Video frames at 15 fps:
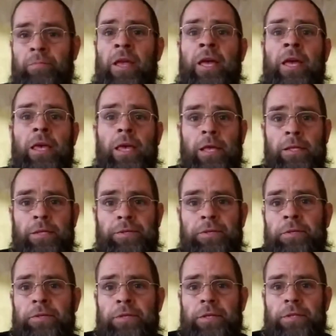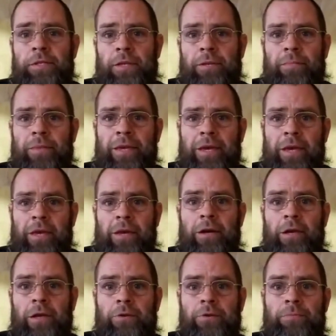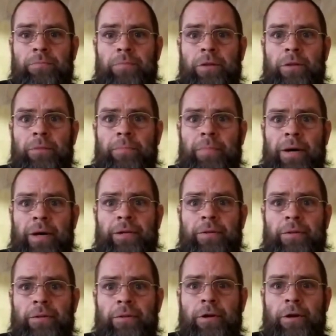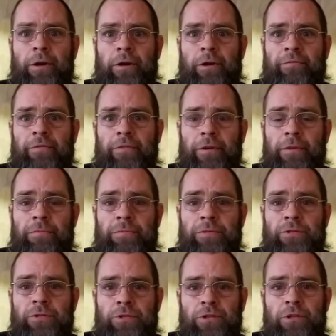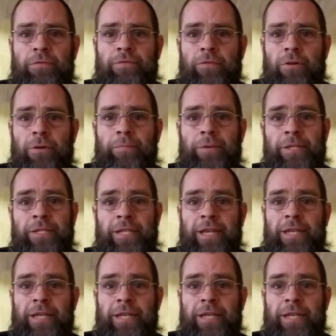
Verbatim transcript: And since he sent me a 100 mil bottle of um, 4 pentane